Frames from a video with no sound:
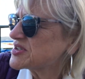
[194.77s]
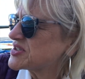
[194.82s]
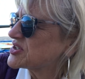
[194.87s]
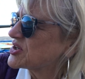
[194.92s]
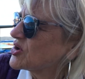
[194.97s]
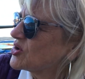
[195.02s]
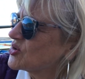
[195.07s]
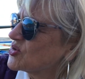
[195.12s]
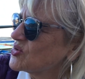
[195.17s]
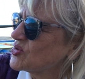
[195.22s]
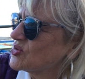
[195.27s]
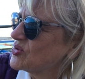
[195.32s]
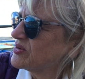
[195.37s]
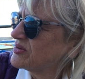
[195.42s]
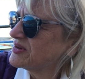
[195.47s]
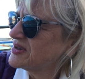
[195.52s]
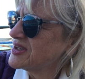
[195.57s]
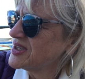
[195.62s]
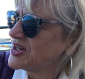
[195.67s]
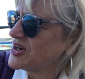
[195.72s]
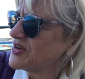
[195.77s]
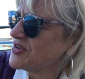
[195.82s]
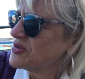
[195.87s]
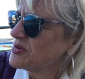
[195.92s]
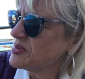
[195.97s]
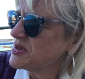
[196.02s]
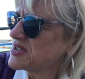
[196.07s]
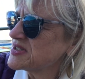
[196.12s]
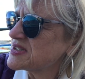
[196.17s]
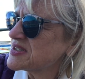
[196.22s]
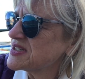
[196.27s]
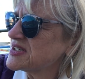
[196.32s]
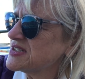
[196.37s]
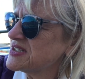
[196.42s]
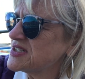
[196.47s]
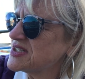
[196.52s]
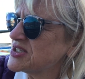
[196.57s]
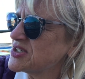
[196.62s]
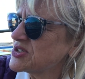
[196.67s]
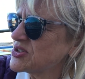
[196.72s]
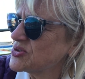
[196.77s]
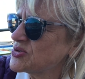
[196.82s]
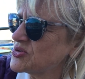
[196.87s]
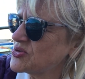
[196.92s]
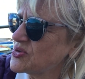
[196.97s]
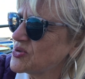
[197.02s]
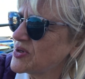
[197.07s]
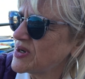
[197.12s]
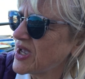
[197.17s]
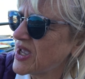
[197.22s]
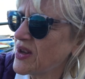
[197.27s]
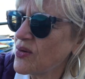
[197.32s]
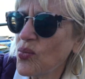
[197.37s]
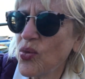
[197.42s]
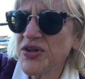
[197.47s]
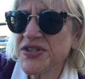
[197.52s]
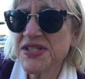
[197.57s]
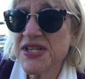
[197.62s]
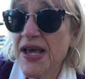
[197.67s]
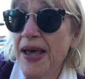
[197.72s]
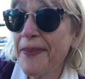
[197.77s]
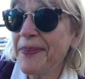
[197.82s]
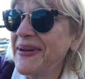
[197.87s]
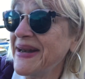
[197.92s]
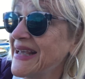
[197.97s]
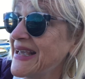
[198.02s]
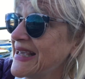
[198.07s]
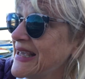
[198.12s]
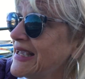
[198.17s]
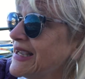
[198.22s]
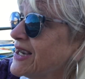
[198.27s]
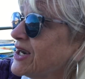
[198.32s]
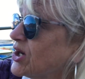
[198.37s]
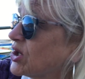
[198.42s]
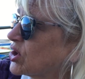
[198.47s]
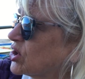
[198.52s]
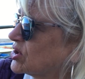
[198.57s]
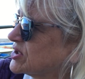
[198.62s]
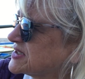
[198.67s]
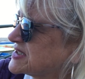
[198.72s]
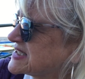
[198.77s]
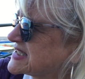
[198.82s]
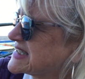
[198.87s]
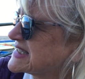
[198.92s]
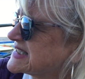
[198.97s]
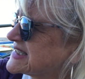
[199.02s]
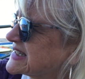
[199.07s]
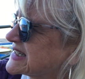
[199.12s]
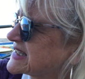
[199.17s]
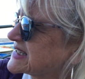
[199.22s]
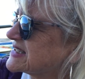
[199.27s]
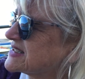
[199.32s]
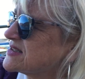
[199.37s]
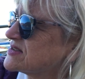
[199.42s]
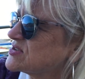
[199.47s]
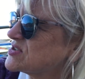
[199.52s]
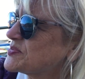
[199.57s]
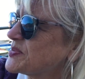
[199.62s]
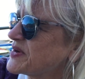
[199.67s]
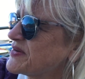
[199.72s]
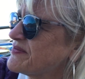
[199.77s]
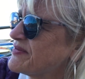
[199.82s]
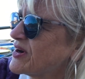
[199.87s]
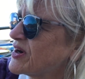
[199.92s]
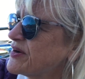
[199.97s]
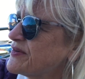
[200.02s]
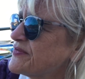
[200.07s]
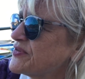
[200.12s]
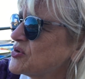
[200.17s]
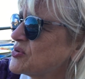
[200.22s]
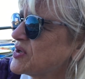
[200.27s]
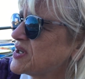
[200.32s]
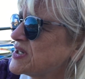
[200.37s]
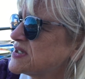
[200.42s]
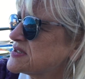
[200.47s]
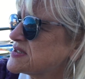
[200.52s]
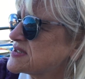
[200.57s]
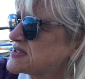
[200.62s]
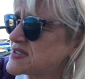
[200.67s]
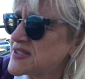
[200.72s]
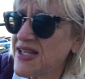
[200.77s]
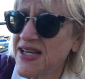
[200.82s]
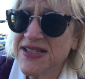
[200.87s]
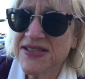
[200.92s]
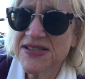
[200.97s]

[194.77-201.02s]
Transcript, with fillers: So, you know, the best thing to do, and what's happening here in Sicily, there's been very few cases,